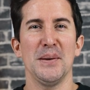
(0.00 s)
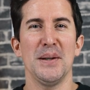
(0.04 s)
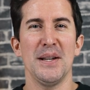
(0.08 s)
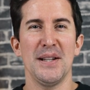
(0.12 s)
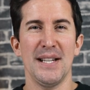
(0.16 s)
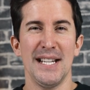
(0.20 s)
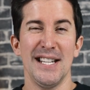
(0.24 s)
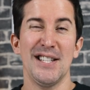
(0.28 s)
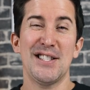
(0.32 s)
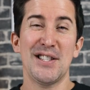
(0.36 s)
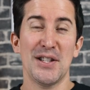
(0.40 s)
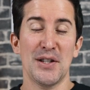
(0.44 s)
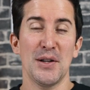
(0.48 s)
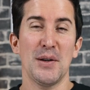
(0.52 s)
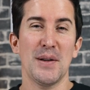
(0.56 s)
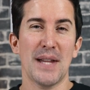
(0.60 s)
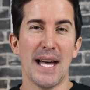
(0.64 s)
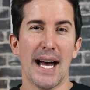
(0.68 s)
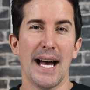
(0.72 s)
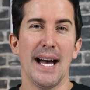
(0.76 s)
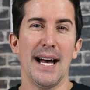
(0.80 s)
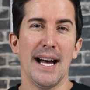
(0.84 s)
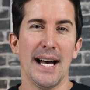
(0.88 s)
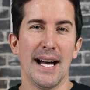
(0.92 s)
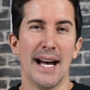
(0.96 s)
You need to do
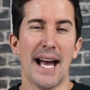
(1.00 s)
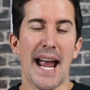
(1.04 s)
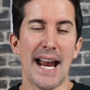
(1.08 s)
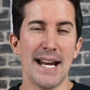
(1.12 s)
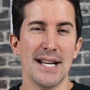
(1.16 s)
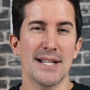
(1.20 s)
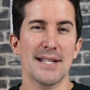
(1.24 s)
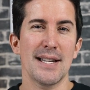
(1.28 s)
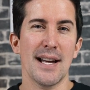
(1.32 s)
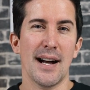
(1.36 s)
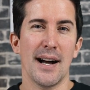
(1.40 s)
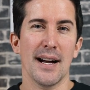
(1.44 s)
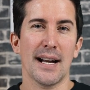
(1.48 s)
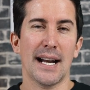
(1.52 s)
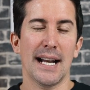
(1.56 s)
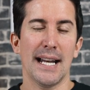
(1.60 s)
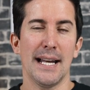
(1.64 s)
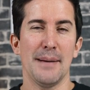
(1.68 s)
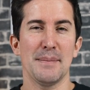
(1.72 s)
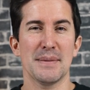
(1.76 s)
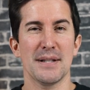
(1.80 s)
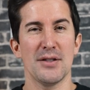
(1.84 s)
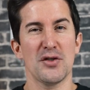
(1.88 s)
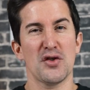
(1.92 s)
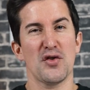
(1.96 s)
that HDR
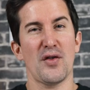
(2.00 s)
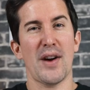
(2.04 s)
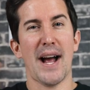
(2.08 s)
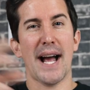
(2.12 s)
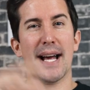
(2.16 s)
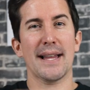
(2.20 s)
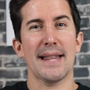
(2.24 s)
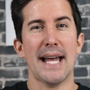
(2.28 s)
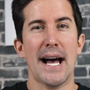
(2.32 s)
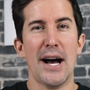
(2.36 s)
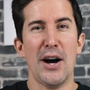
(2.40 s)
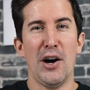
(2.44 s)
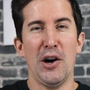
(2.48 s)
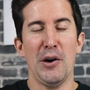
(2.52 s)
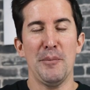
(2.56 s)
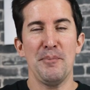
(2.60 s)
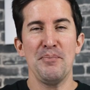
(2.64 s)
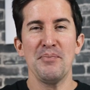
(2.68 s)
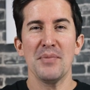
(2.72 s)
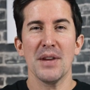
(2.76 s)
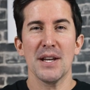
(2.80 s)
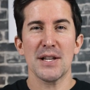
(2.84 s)
clips and drag that on.